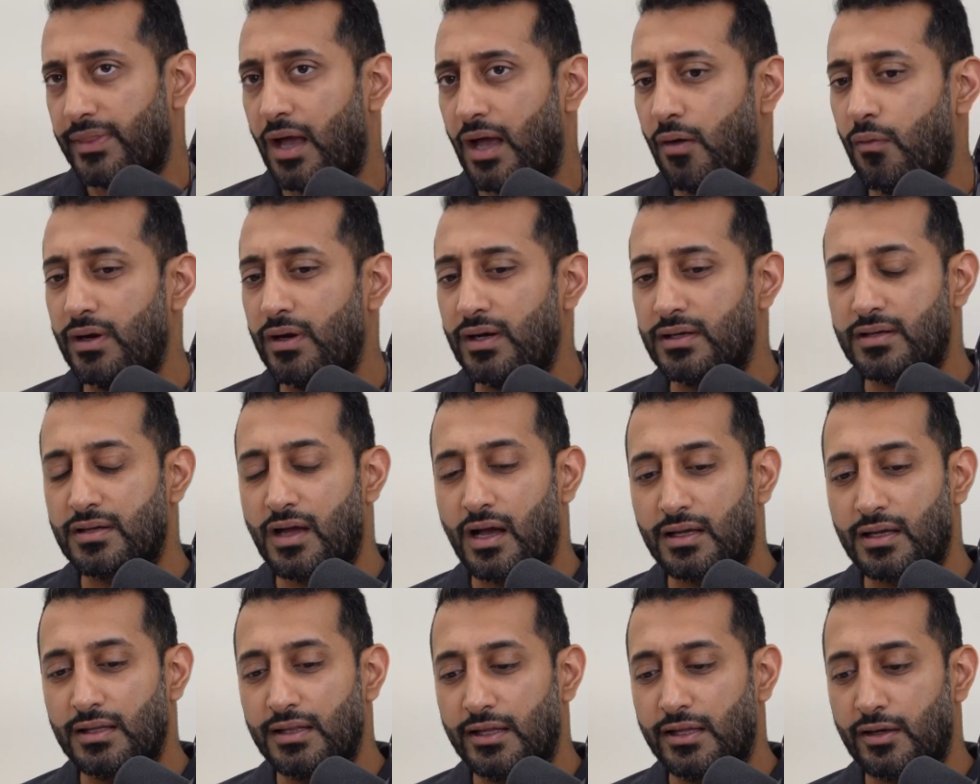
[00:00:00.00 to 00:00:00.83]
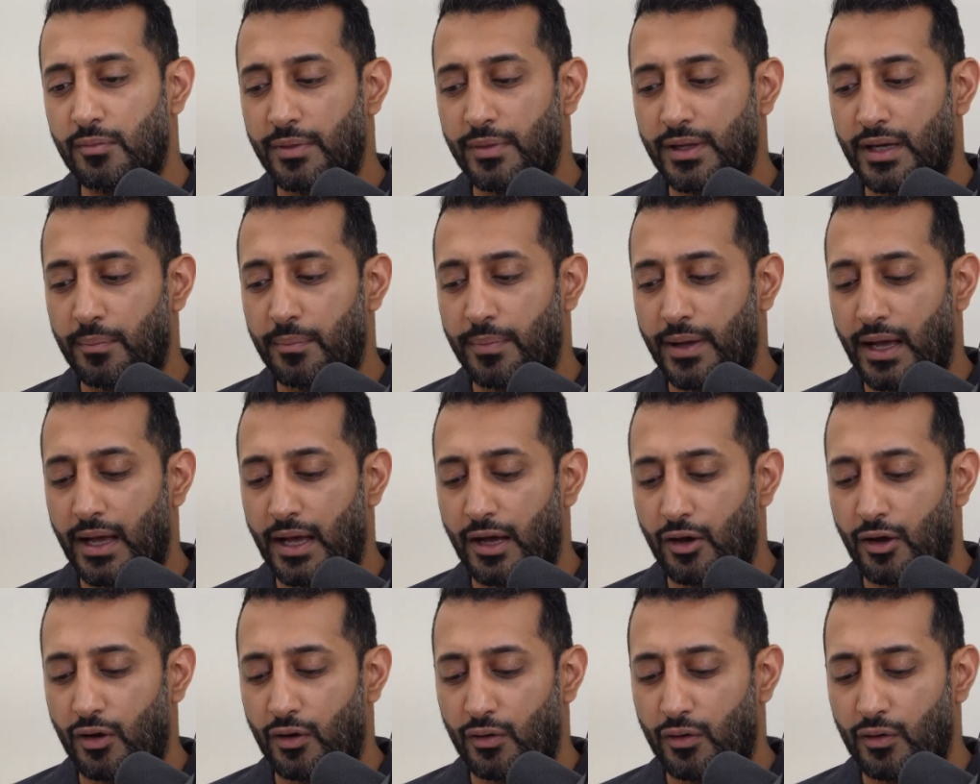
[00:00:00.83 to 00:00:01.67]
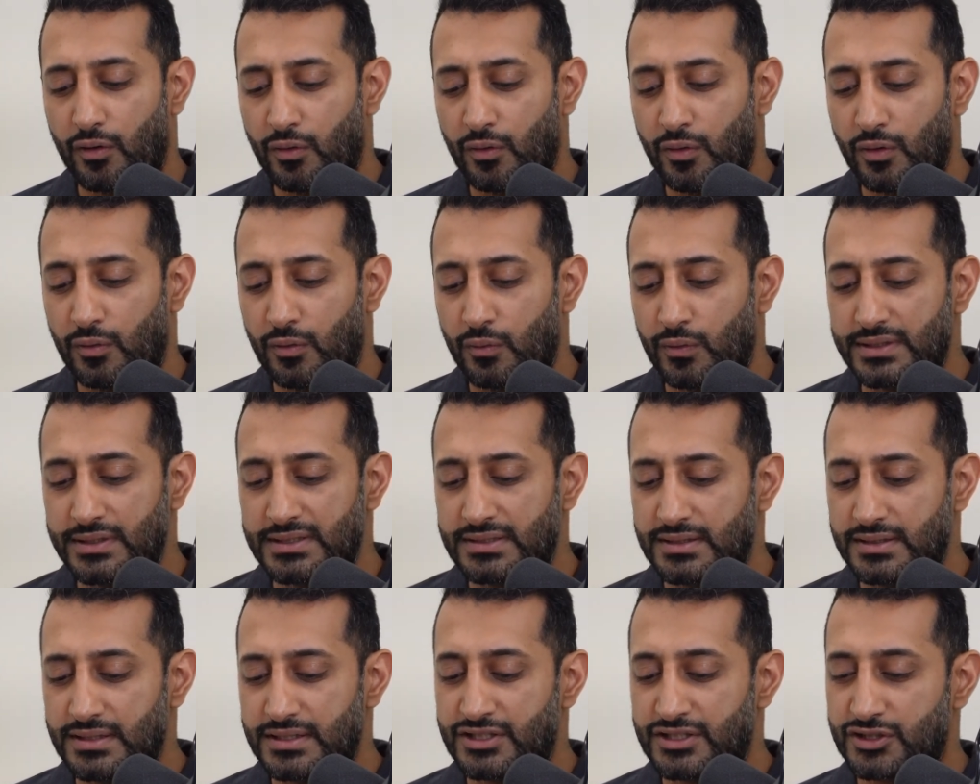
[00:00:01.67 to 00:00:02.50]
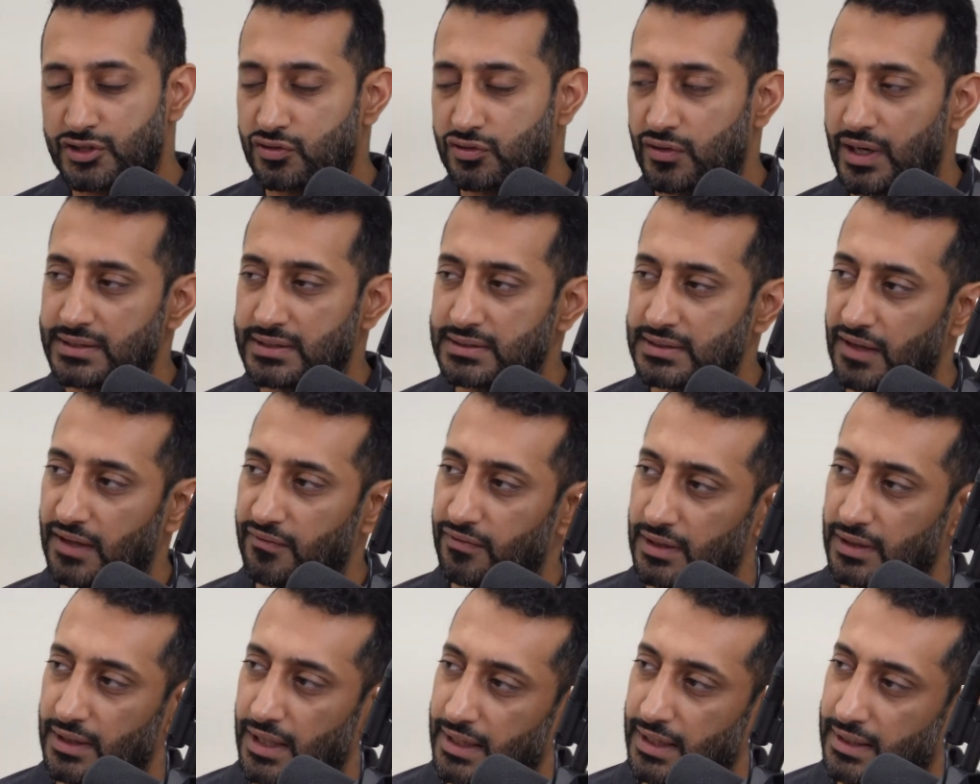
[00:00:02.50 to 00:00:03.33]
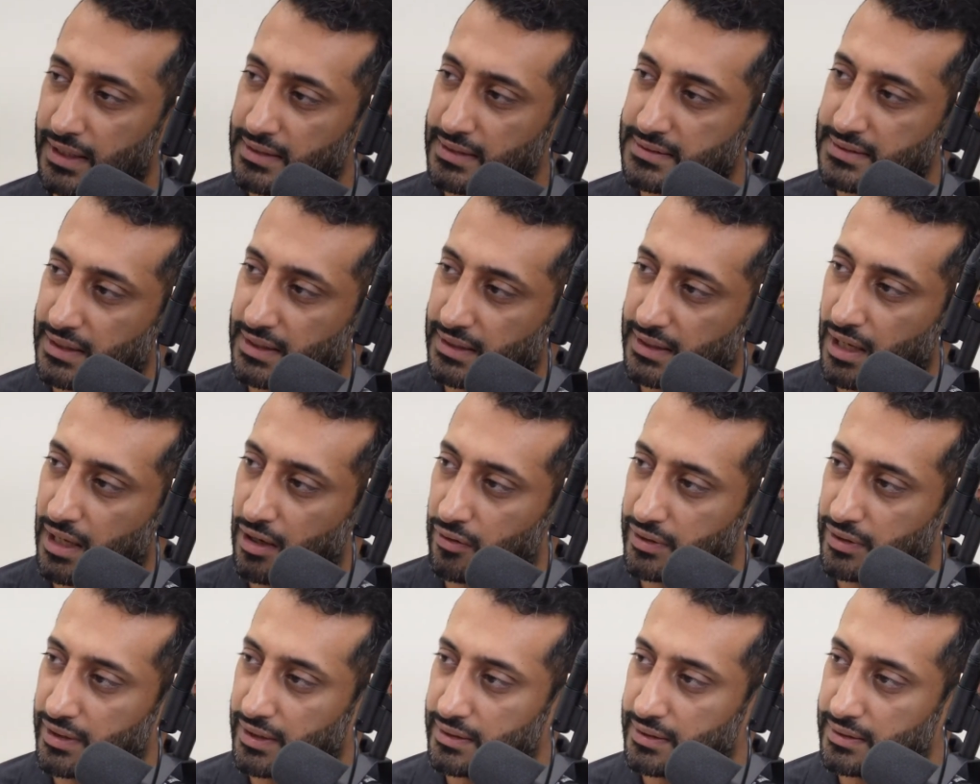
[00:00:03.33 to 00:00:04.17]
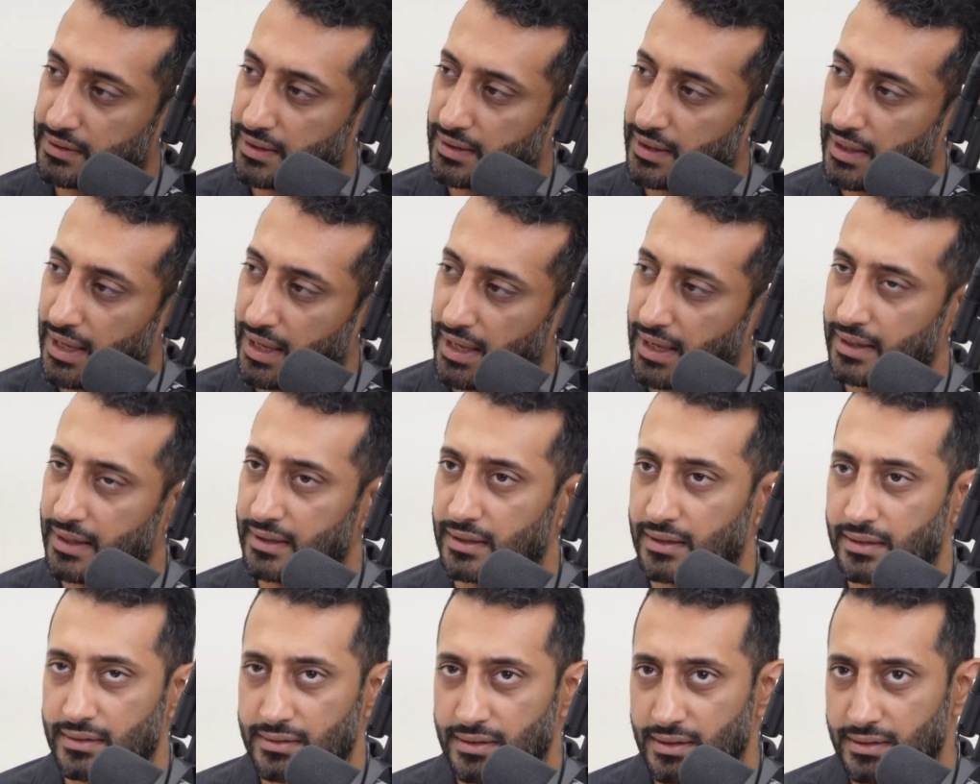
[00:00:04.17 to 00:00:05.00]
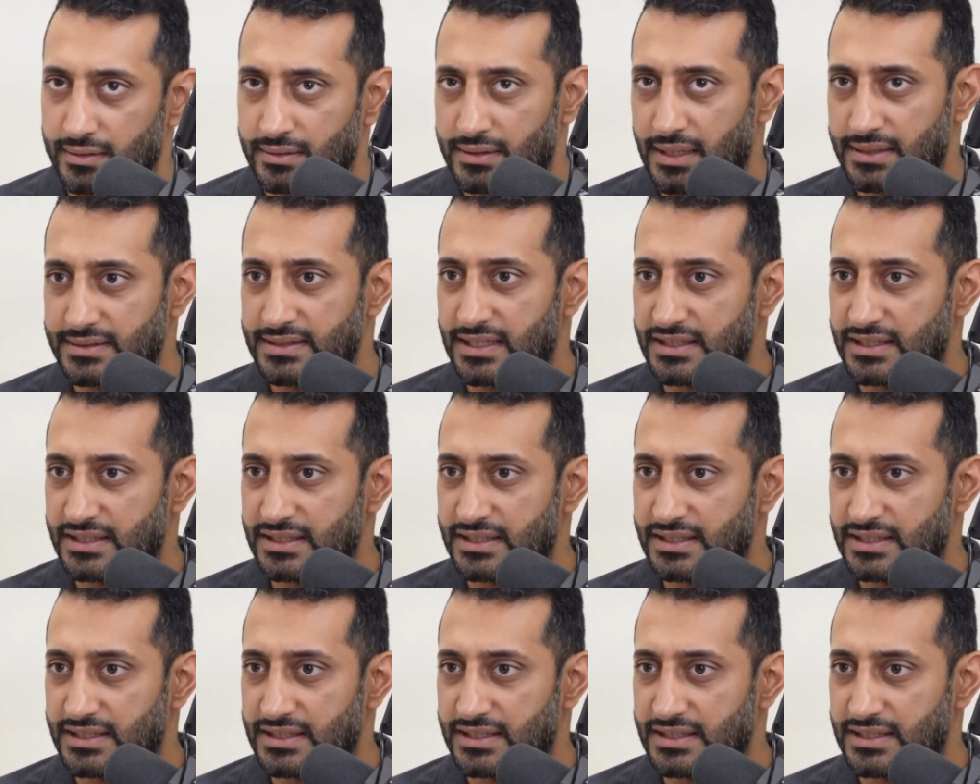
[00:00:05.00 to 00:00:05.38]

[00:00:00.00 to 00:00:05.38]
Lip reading: want to talk a little bit about what's the stress level like as an accountant, and does it